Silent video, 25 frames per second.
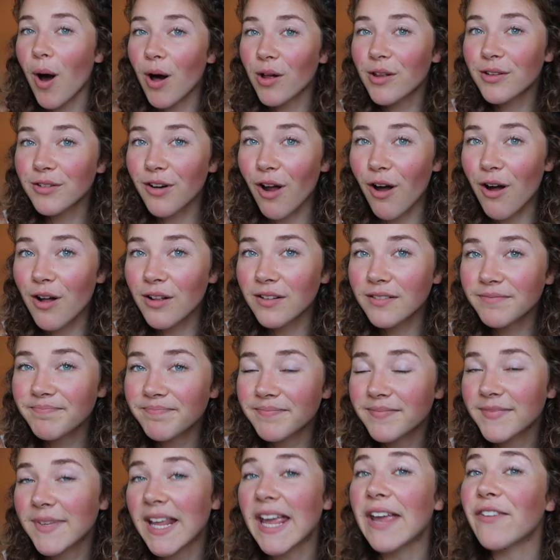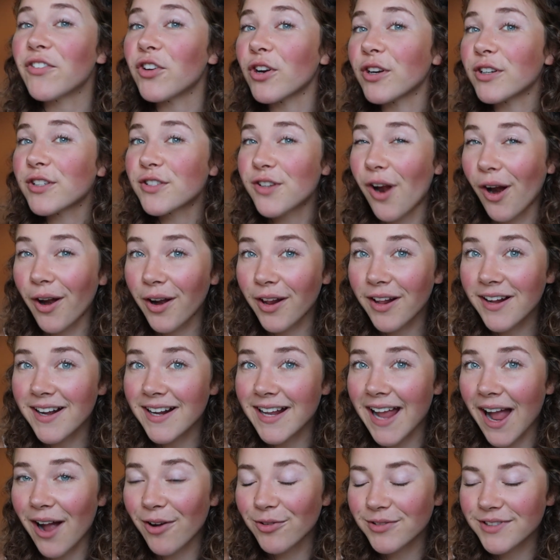all in all, if you're starting an
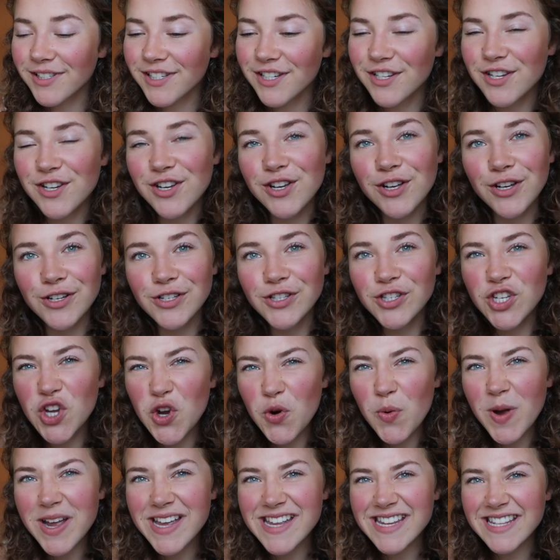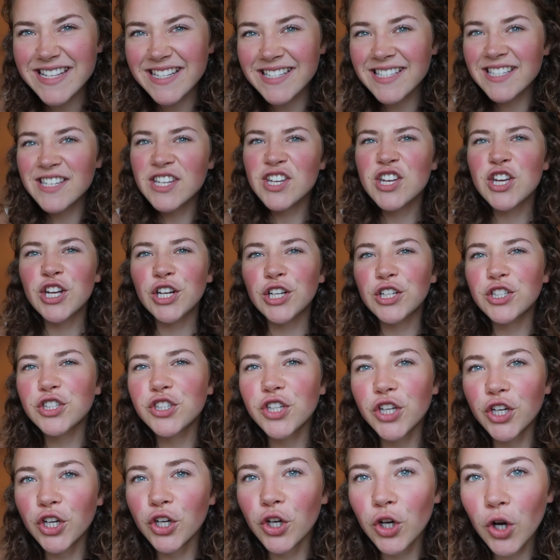account, do it.
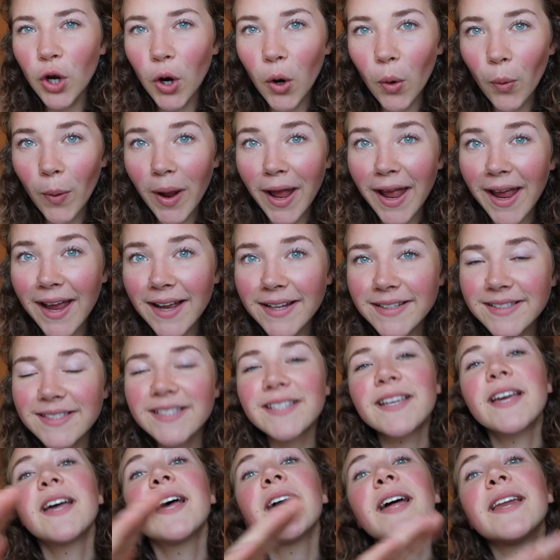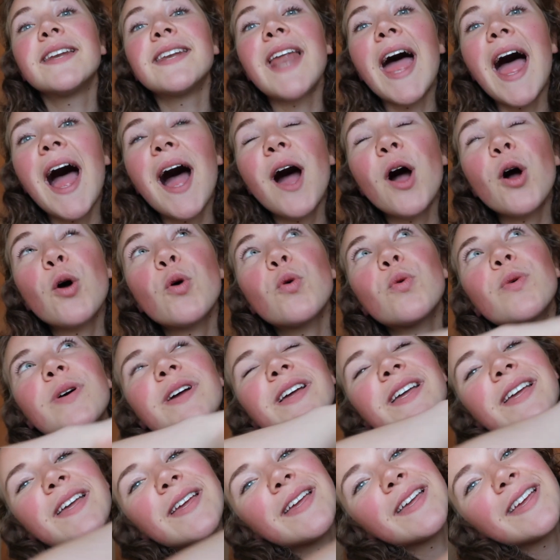Do it. Now
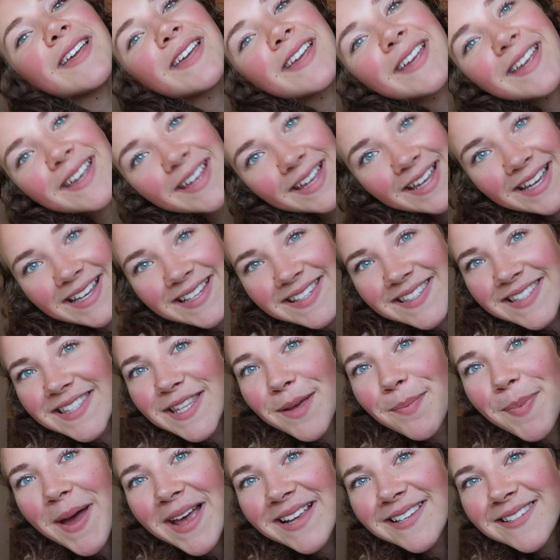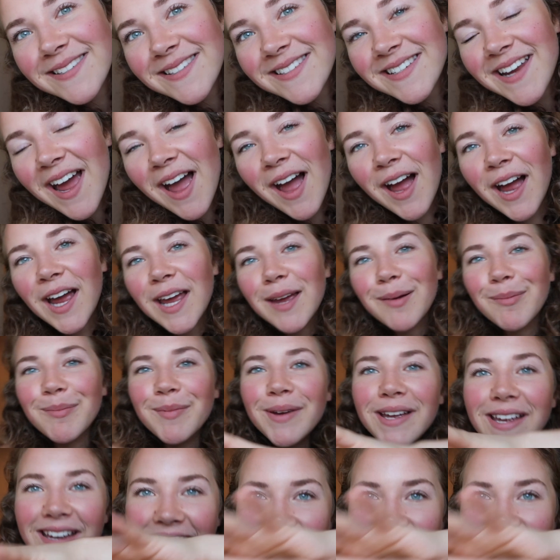is the best time.